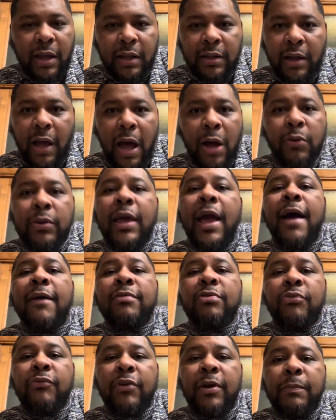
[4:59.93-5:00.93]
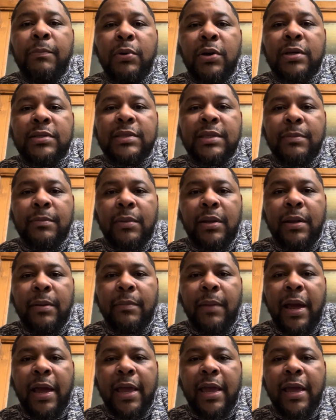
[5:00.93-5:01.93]
I only have 3 books in
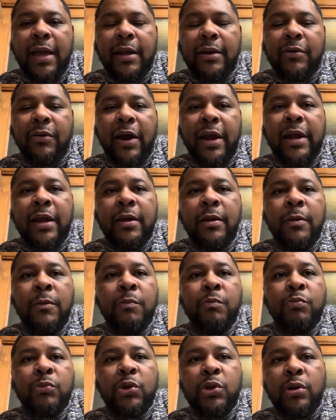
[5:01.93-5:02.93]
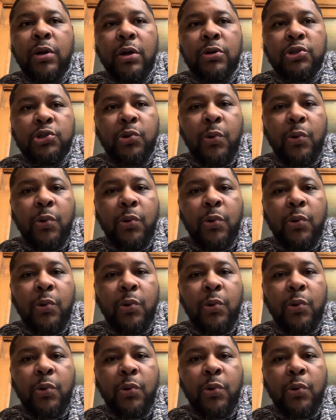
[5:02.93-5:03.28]
my hand, right? Do